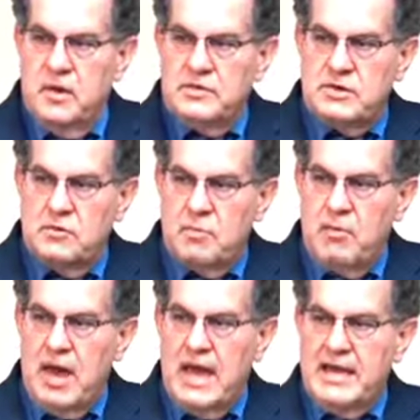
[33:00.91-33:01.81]
those that
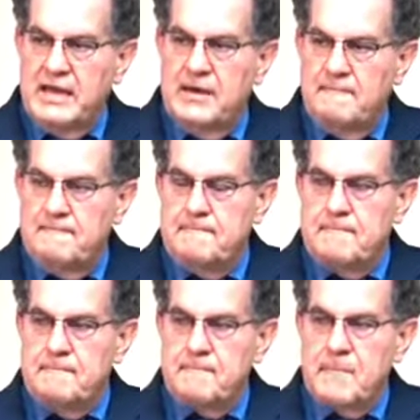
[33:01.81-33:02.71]
were blinded
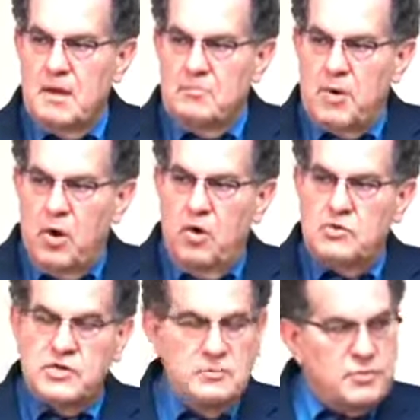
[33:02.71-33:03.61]
proposed